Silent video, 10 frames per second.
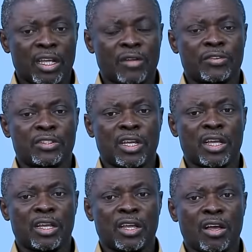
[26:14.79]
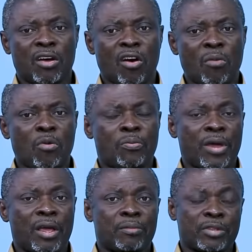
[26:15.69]
If you say,
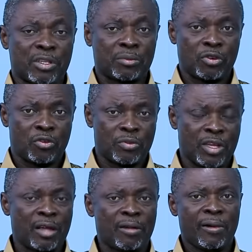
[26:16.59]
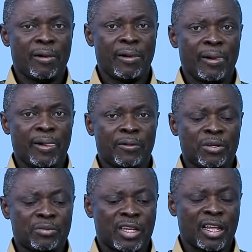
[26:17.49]
Omope Pesamin Cumia, on
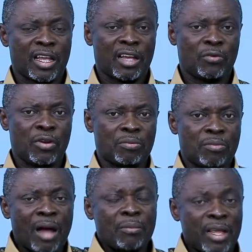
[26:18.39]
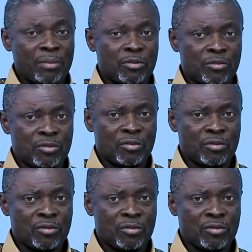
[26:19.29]
him say, William Barbamu,